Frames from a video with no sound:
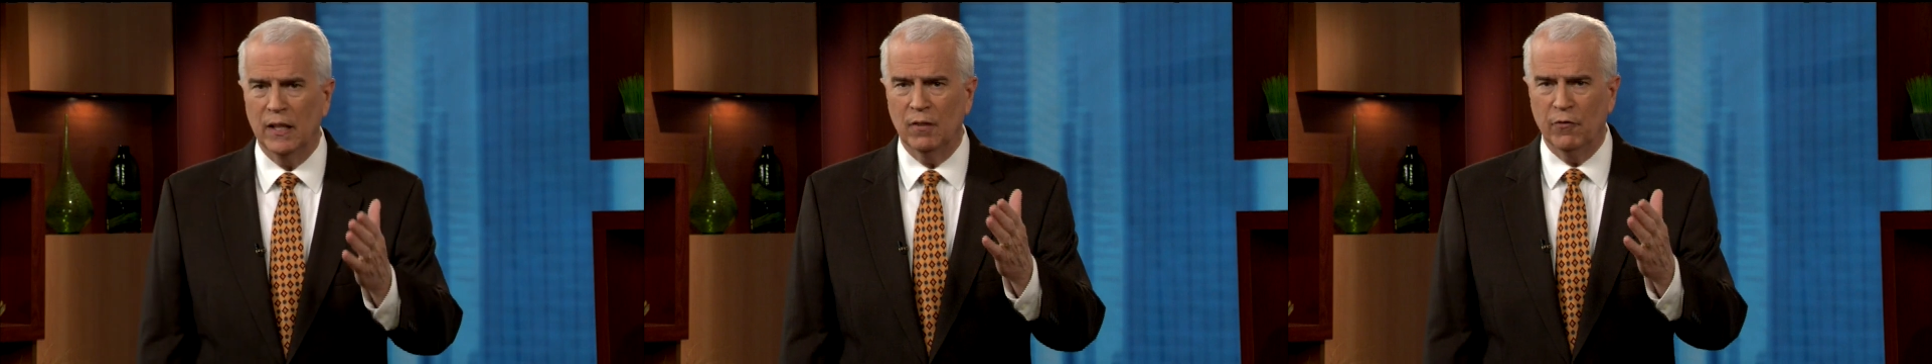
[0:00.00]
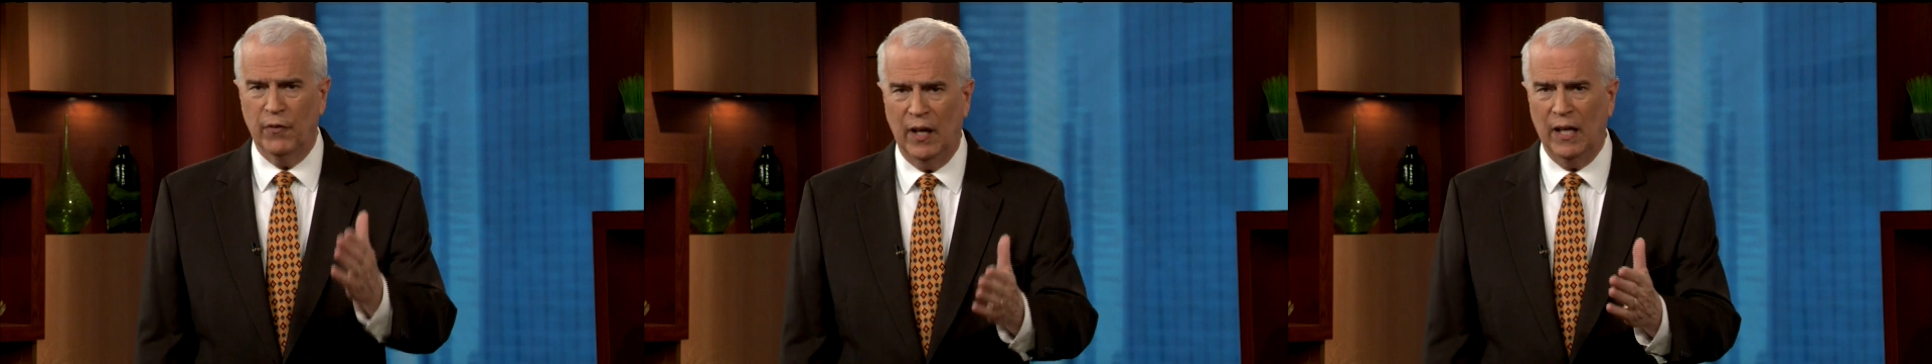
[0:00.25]
in
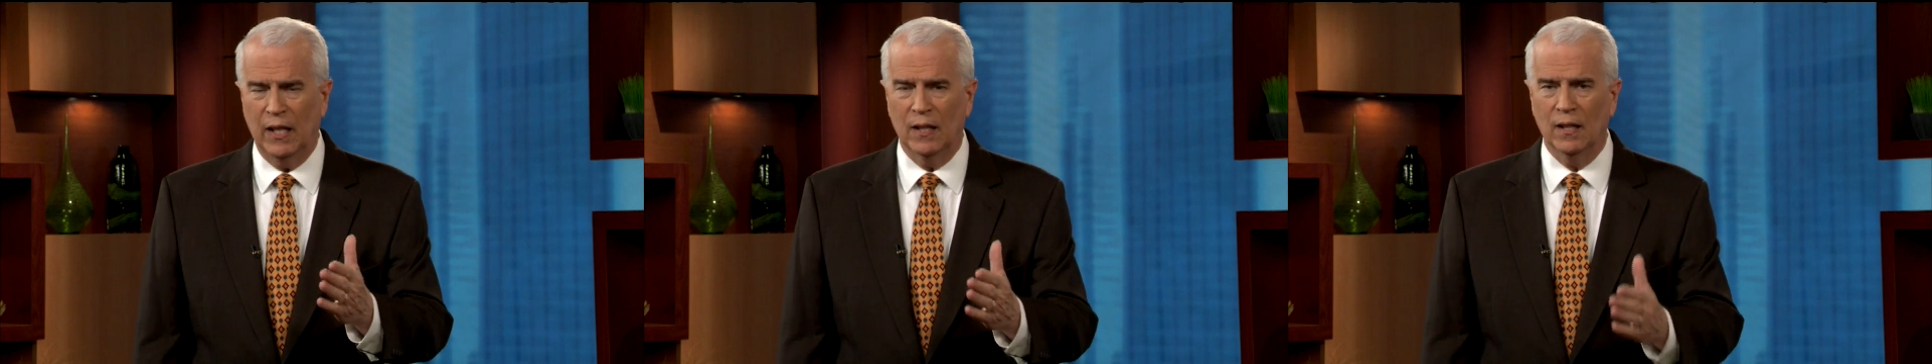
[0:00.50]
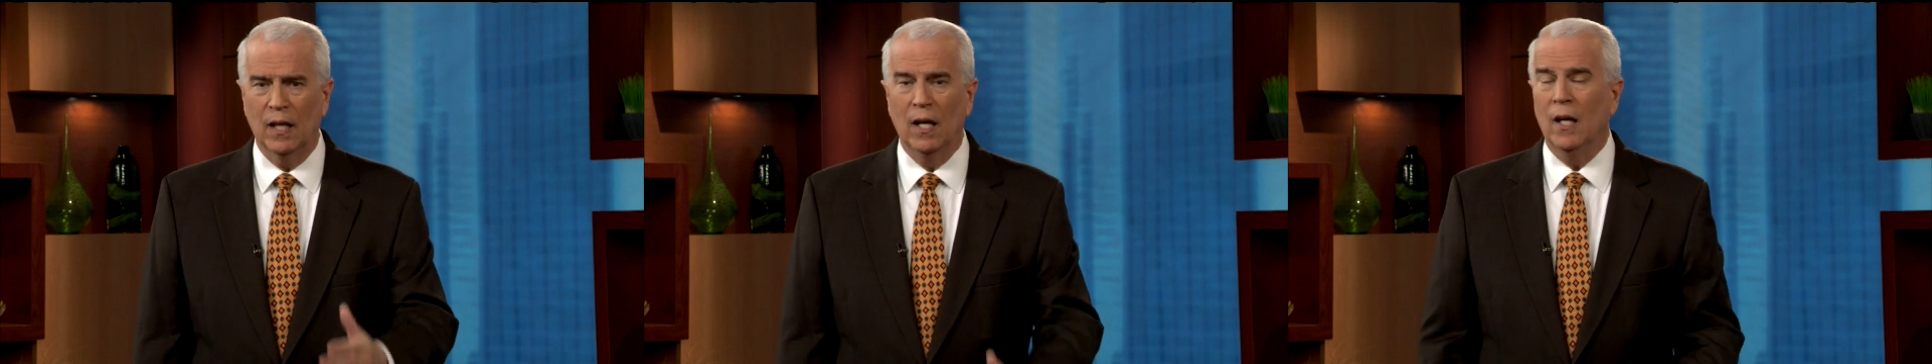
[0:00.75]
vain.
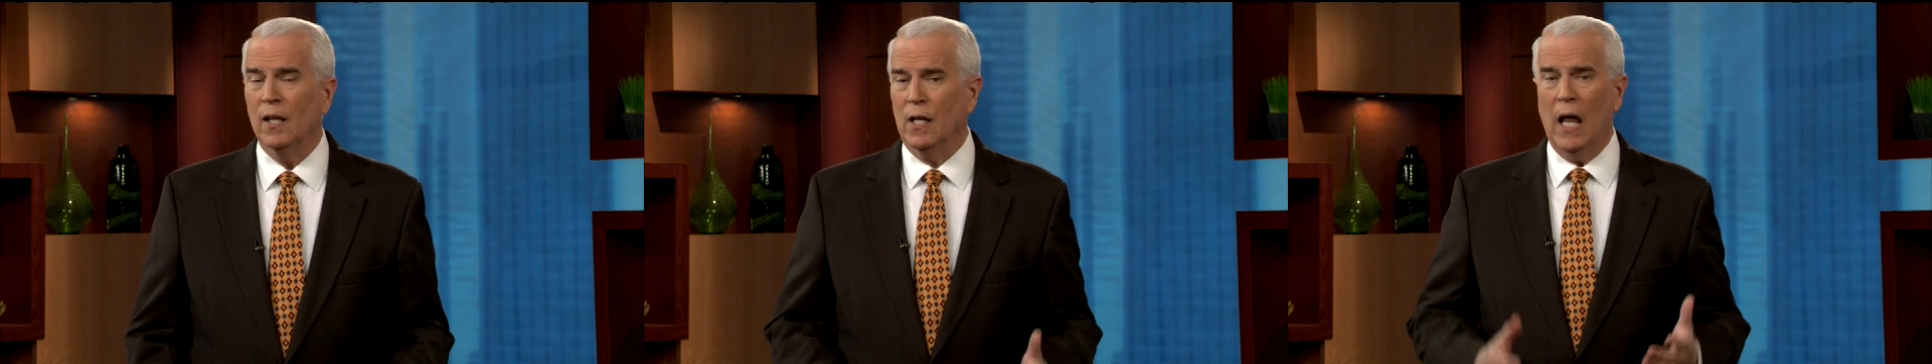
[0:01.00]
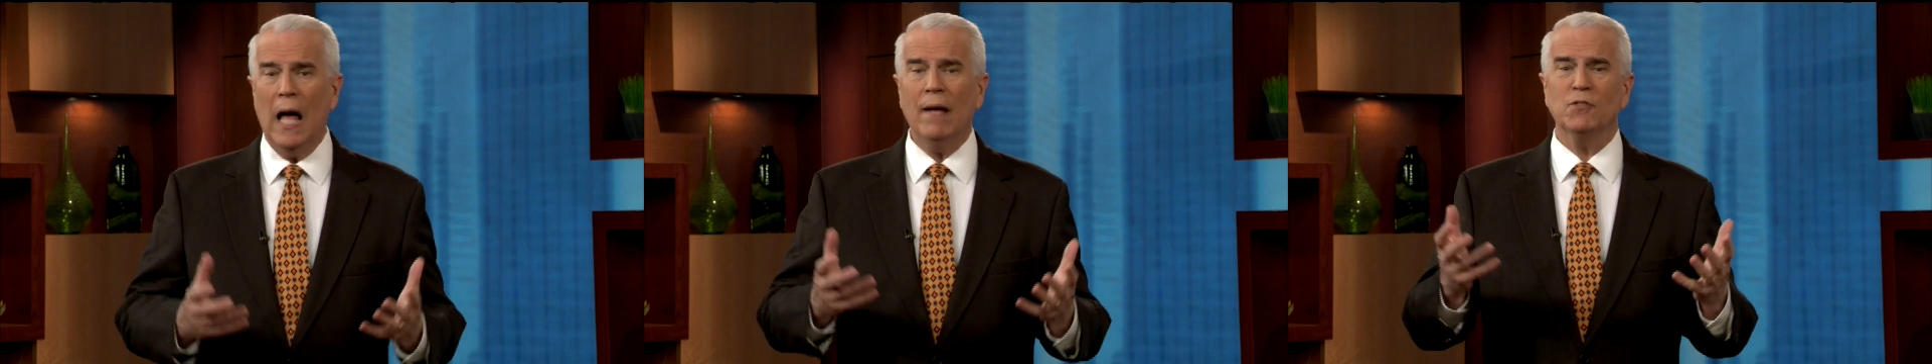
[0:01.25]

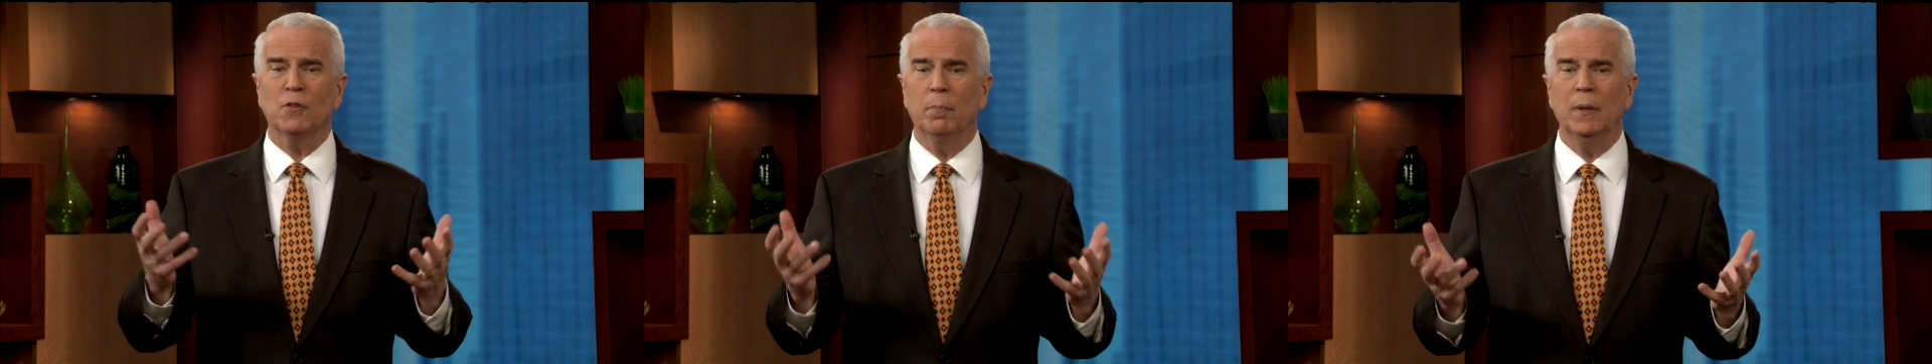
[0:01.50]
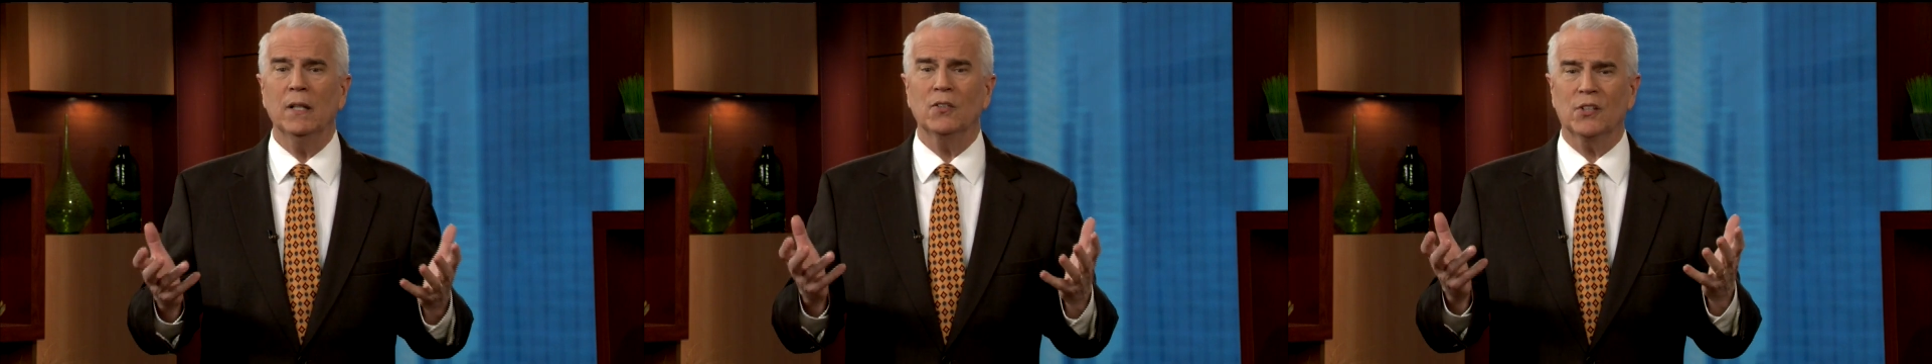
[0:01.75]
Lives are
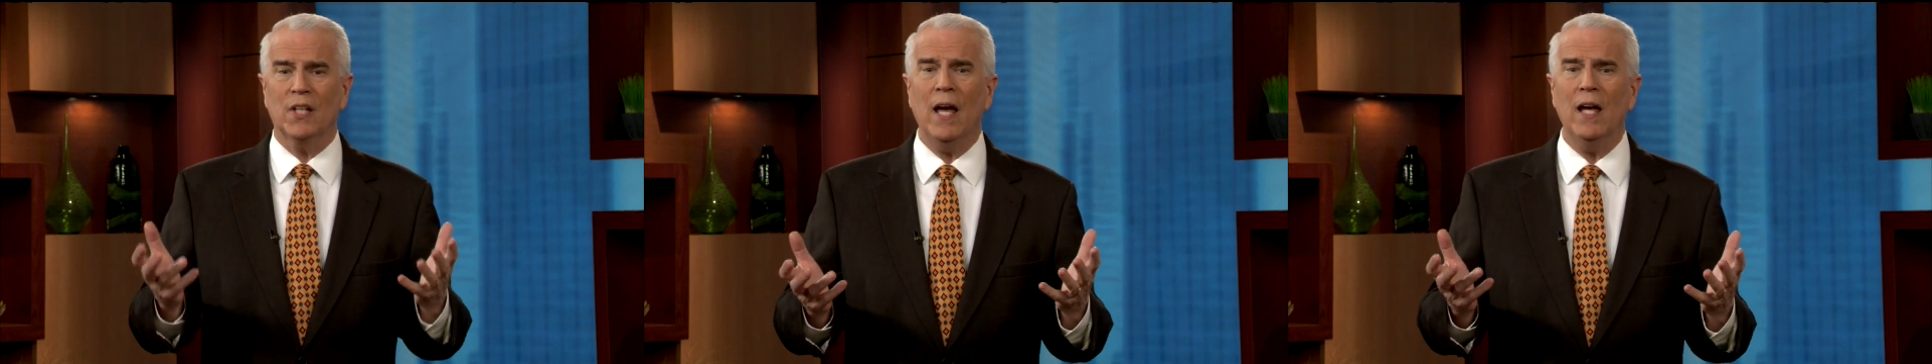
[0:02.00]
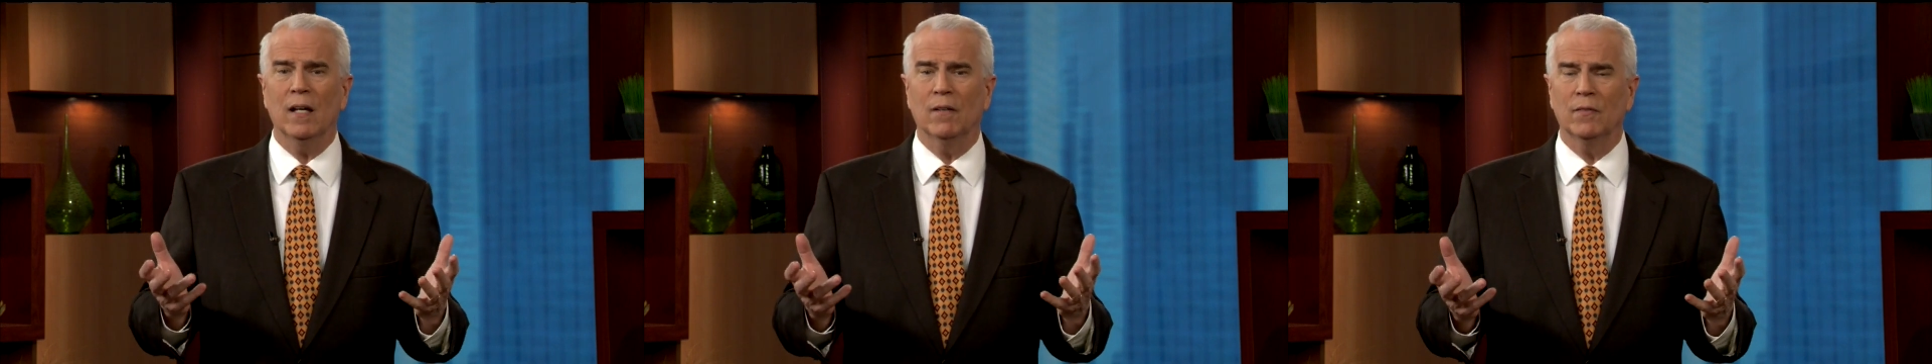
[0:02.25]
being
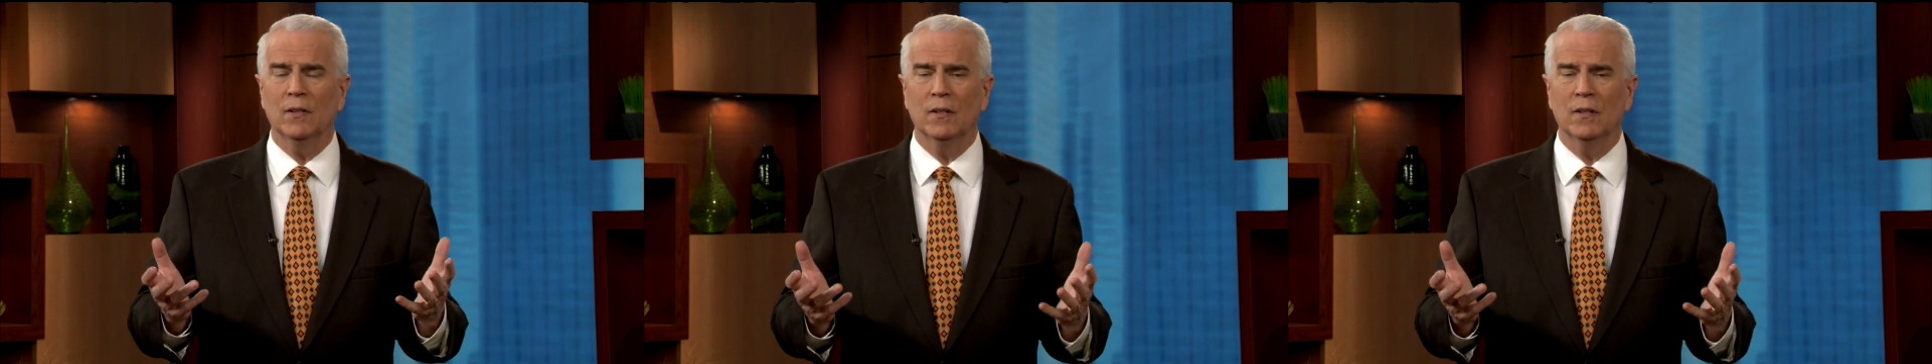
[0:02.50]
saved.